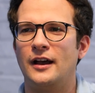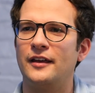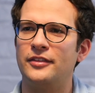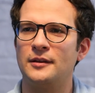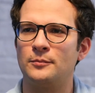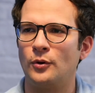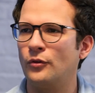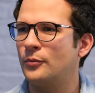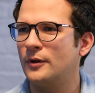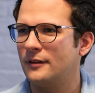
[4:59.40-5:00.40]
I think
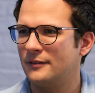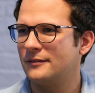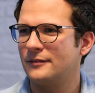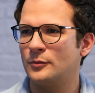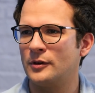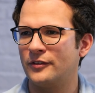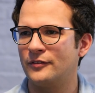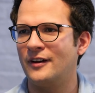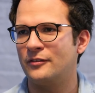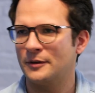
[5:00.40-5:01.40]
both will will
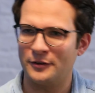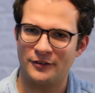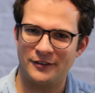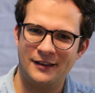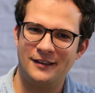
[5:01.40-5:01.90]
survive, because